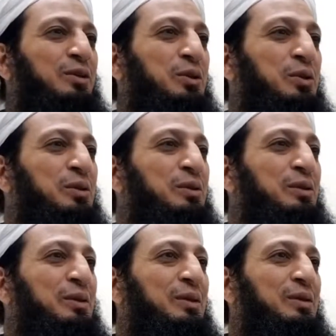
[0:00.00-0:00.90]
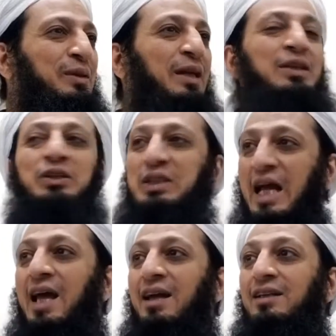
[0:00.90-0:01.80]
to
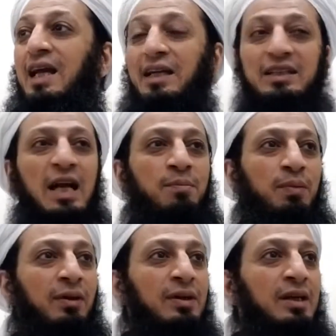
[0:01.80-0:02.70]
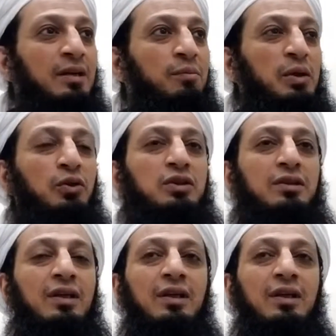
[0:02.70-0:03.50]
understand that example because